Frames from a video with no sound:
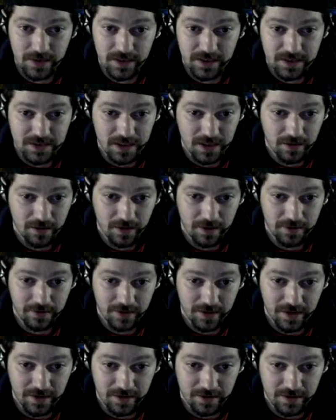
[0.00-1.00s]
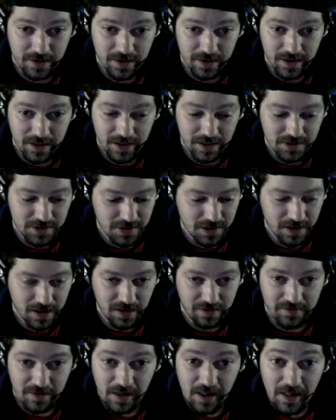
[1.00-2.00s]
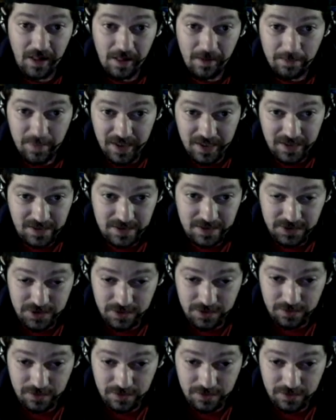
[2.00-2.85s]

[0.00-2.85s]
Occasionally I had, but I did do actually over the